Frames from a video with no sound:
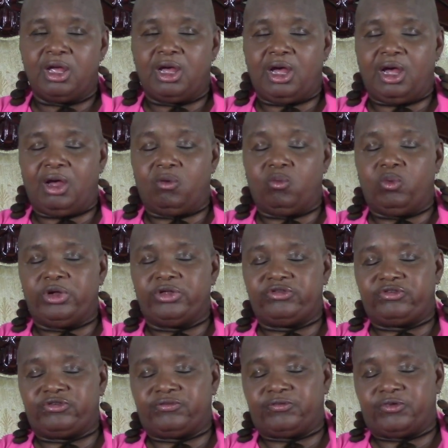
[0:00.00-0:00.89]

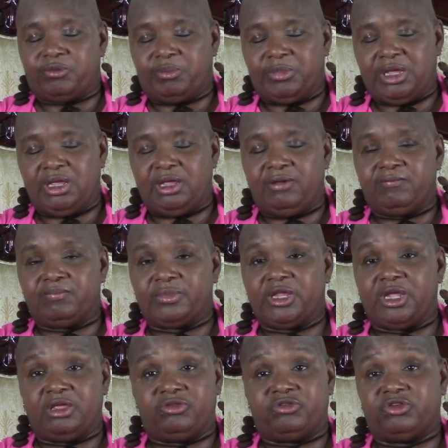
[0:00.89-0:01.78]
which to me
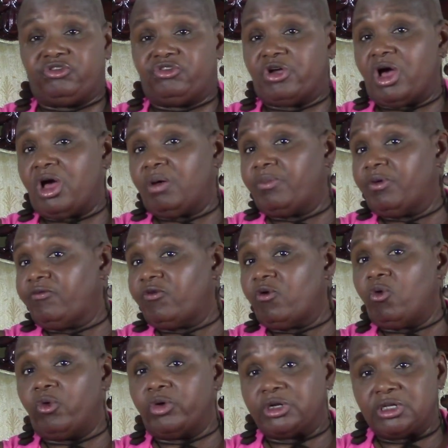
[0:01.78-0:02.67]
is a job of
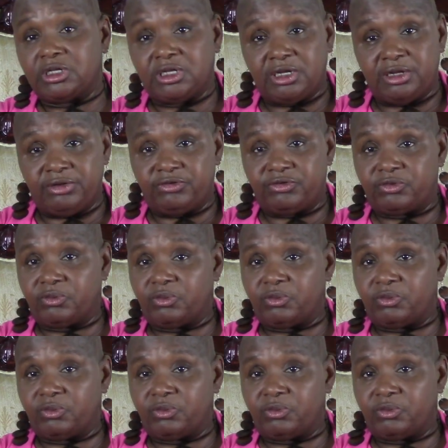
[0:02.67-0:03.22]
orderlies.